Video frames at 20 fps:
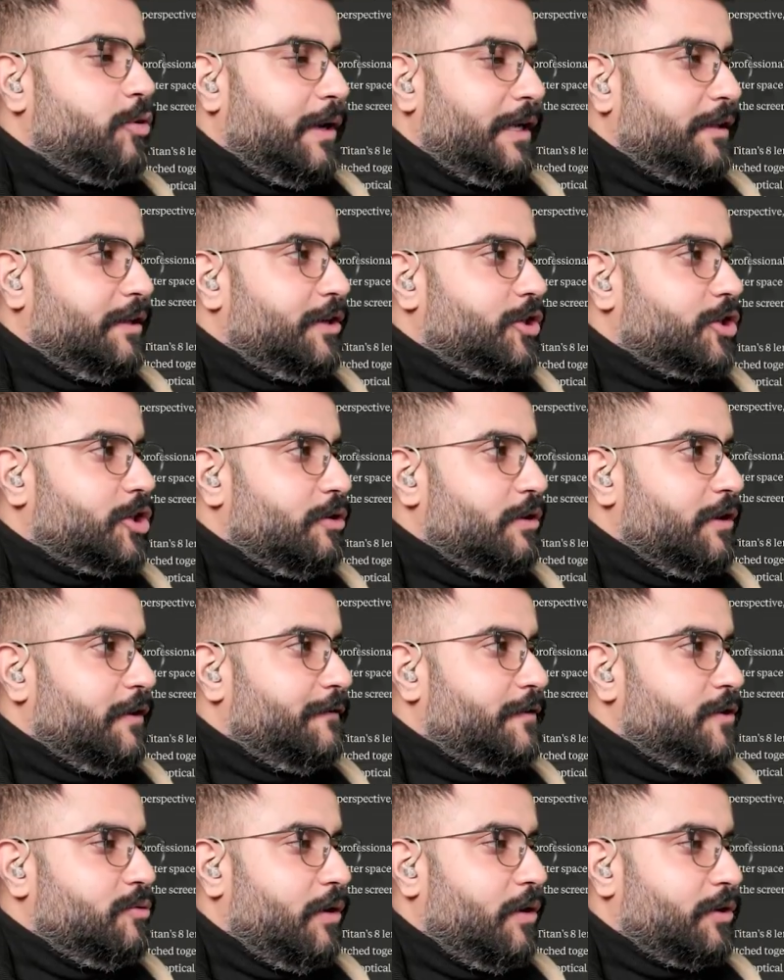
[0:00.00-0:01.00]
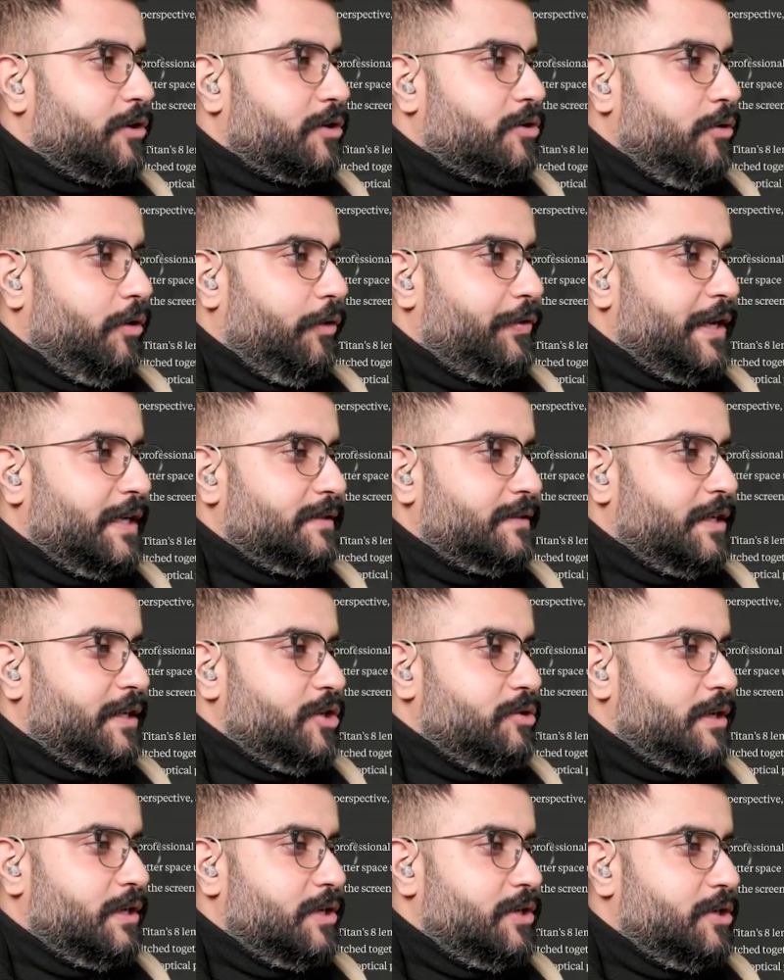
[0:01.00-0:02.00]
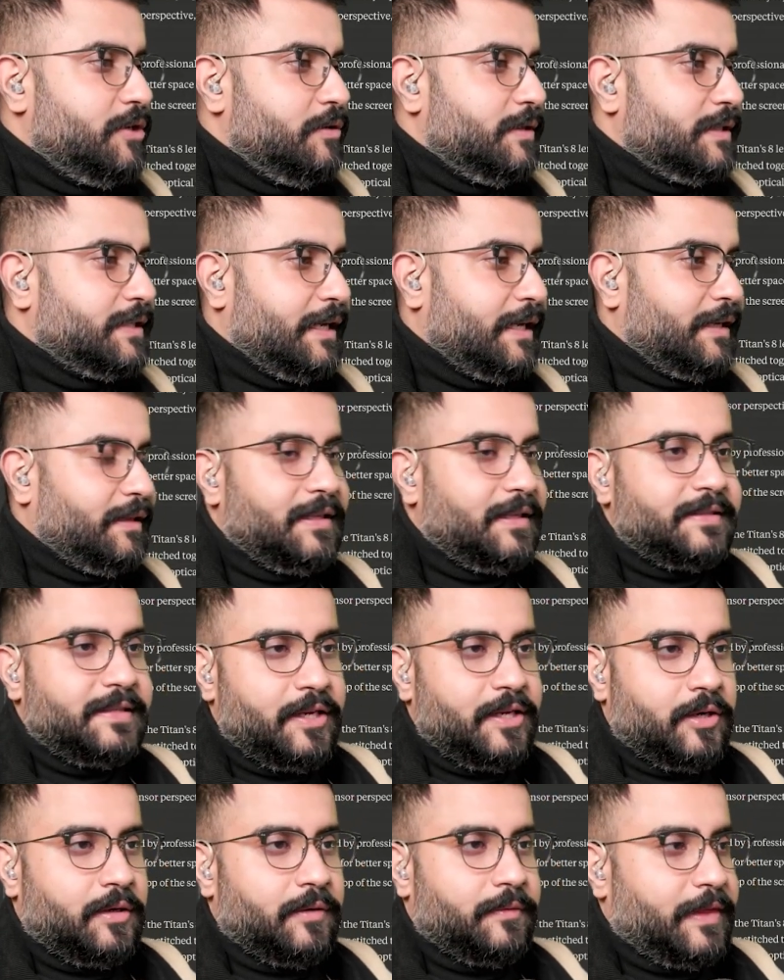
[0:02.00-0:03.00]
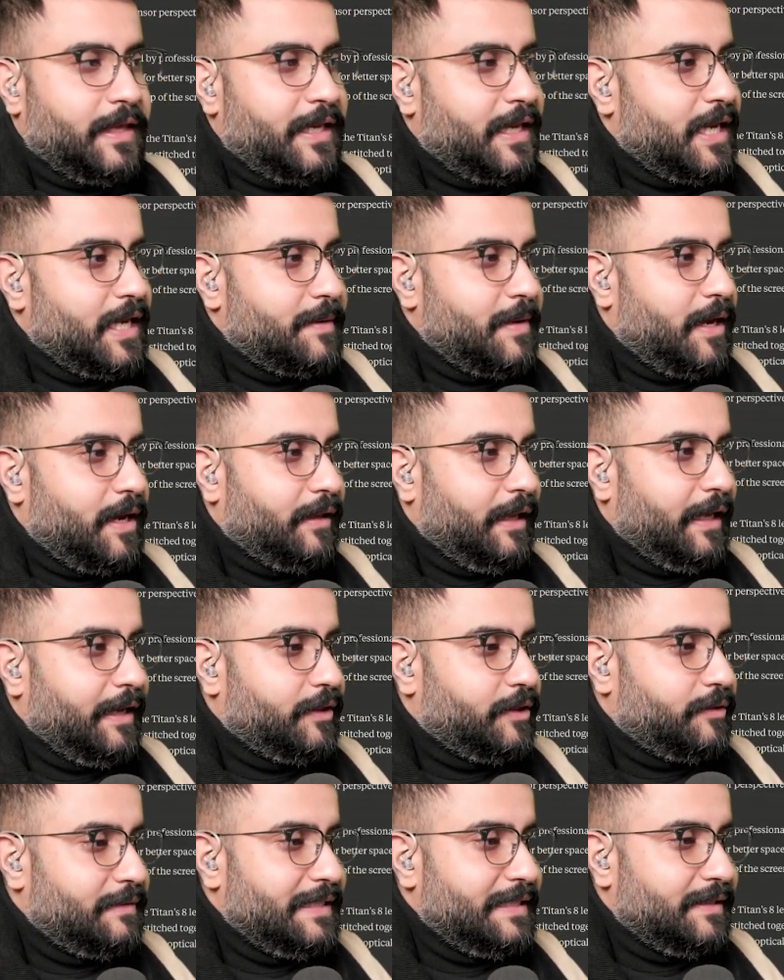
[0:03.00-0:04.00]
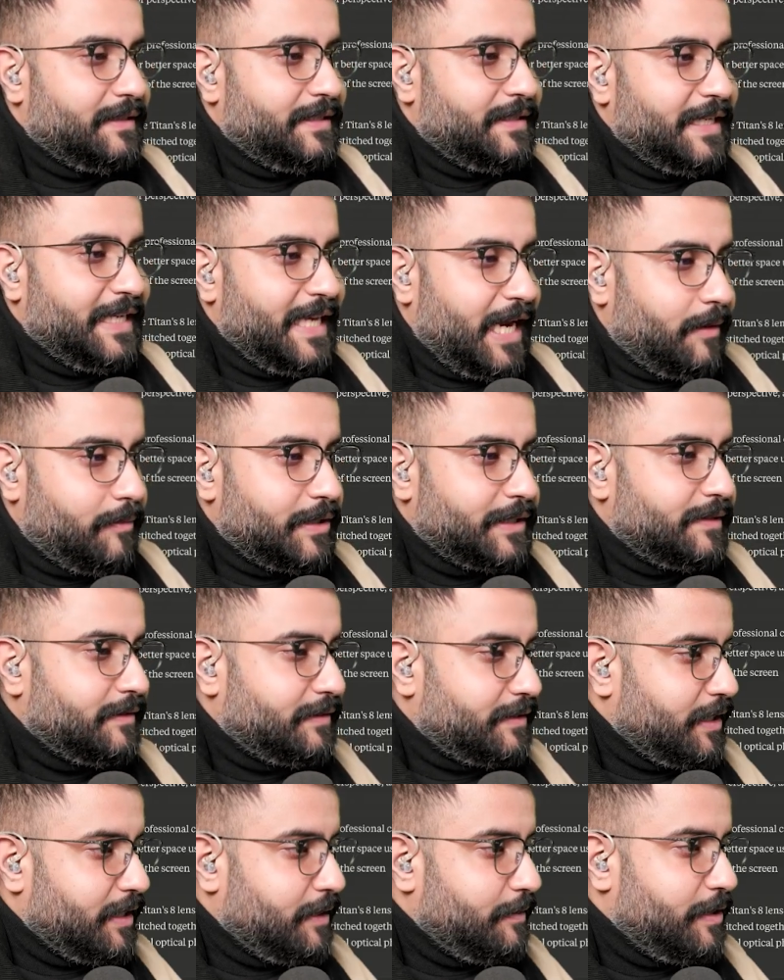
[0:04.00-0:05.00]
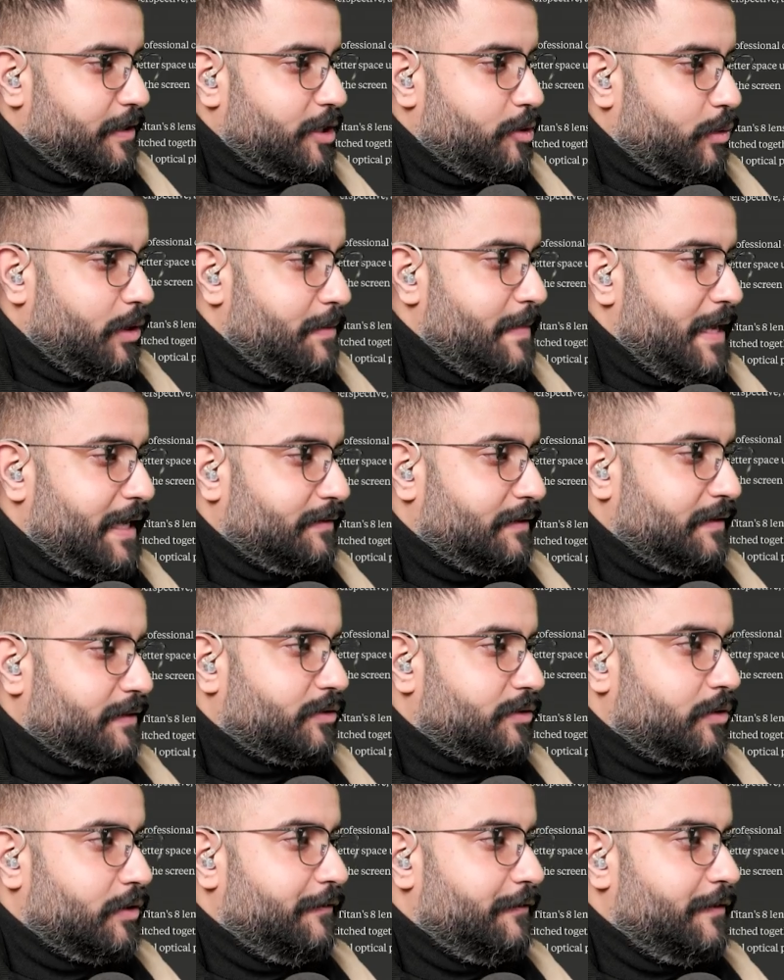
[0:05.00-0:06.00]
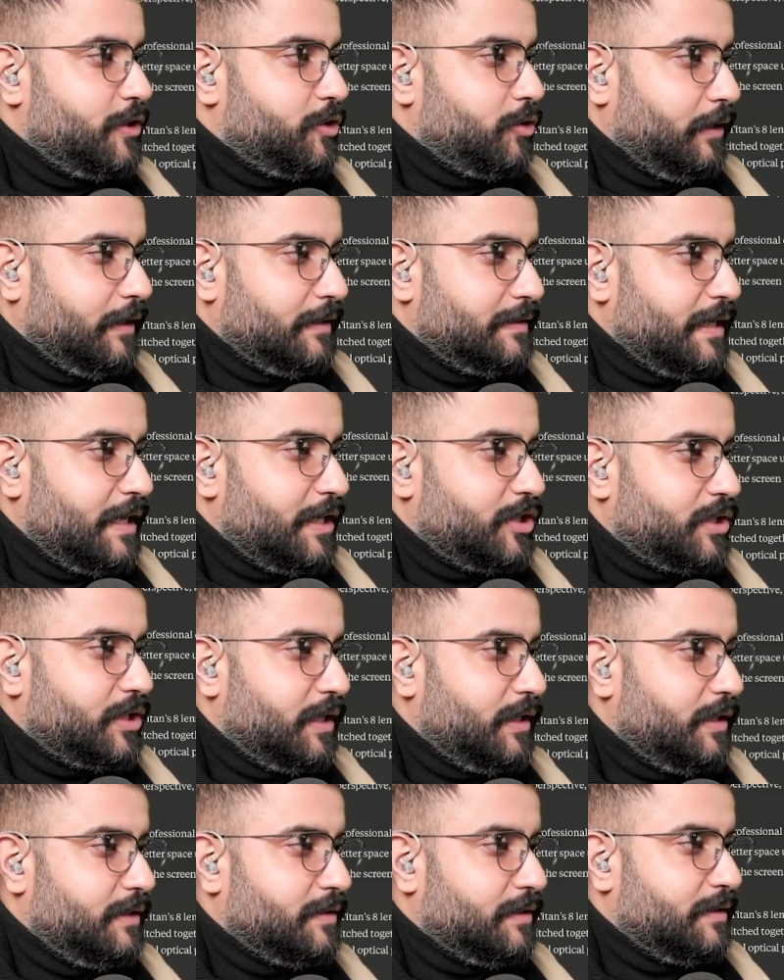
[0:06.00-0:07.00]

Quickly to show you a few other cool things that you can do is like, let's say you're thinking about like a 360 camera system and you want to make this sort of visualization.